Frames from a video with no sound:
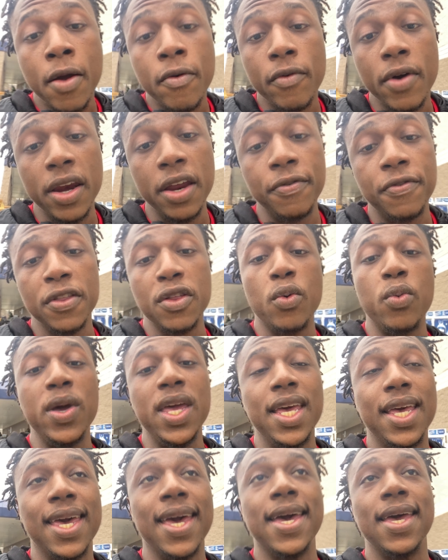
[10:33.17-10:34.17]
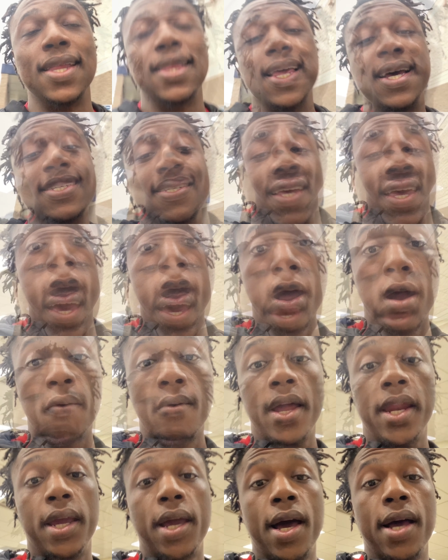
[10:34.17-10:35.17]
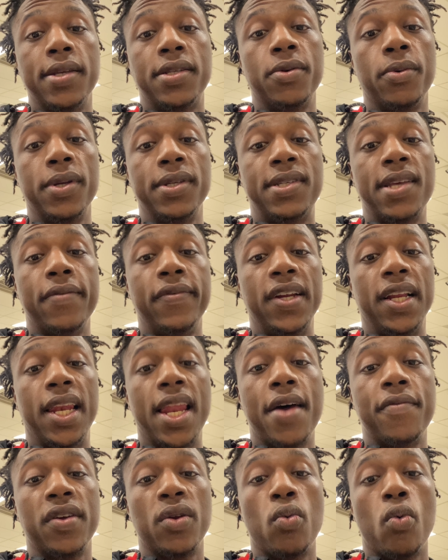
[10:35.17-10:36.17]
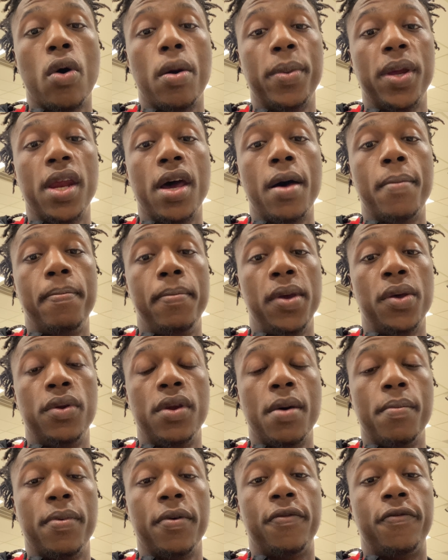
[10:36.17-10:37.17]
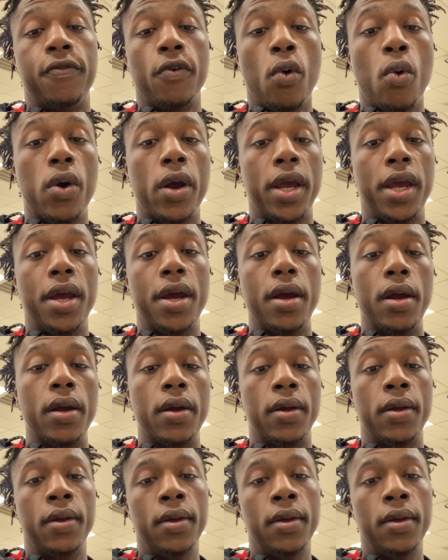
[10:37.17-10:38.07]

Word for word: Ready for the weekend, let's get it. Alrighty guys, so we're in seven eleven warming up meal number four here.